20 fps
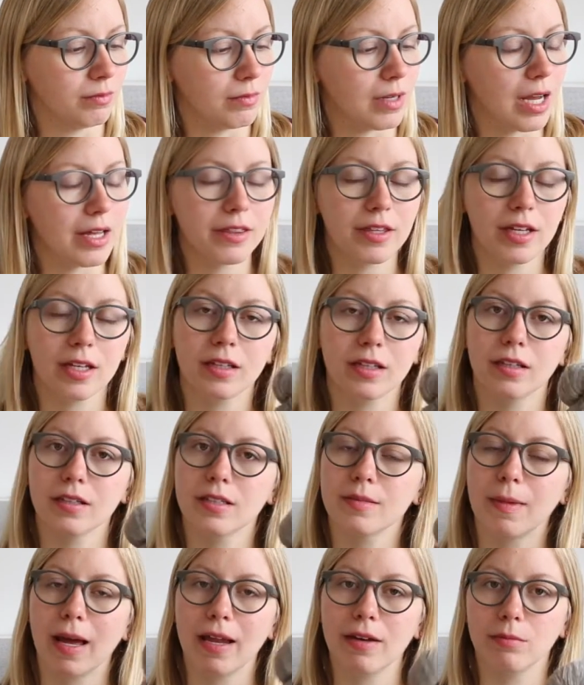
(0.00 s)
I think
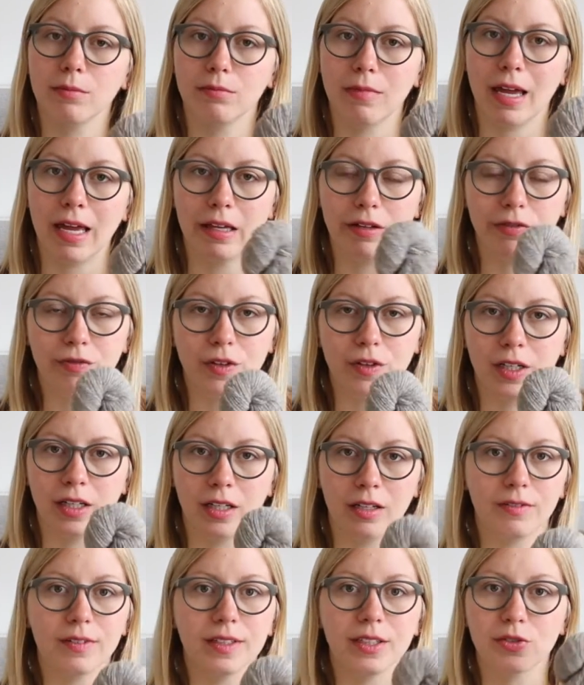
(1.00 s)
this might make for a
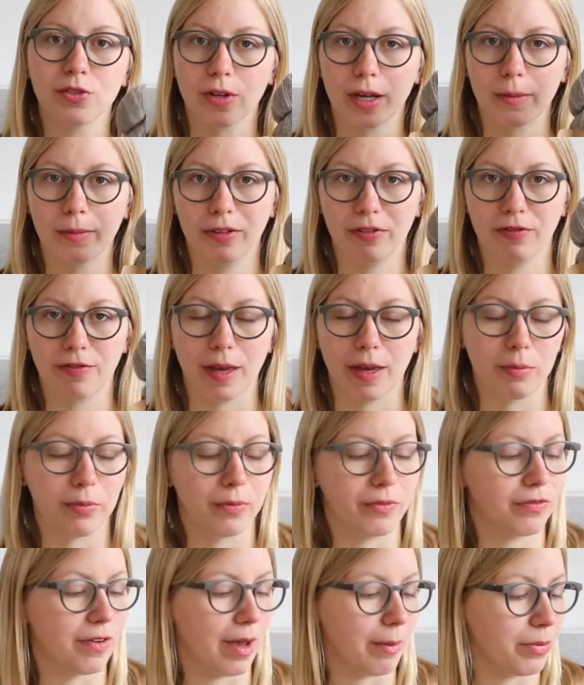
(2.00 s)
lovely drapey
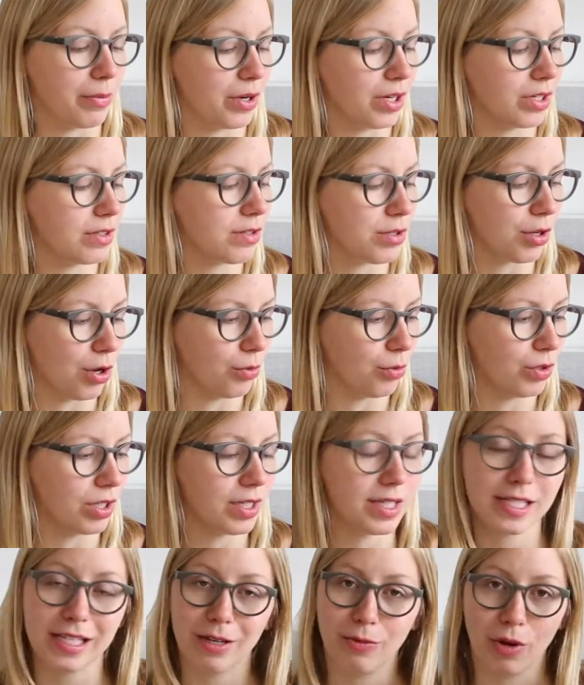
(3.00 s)
fabric, so
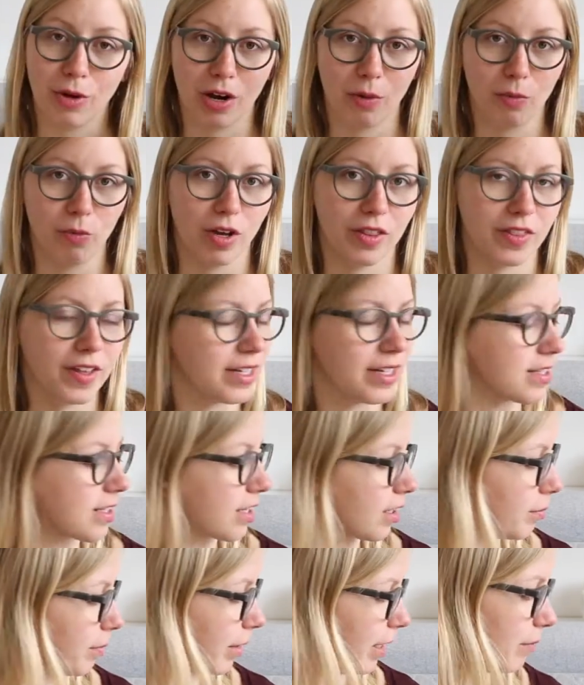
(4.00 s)
we'll see what that's
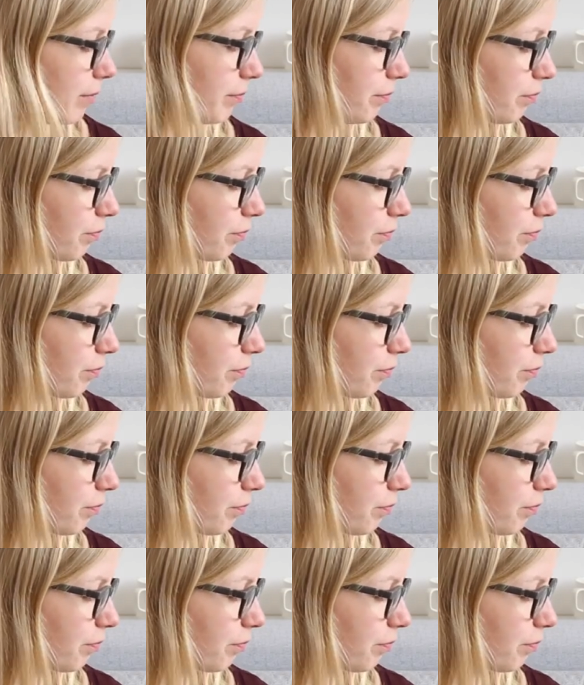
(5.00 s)
gonna be.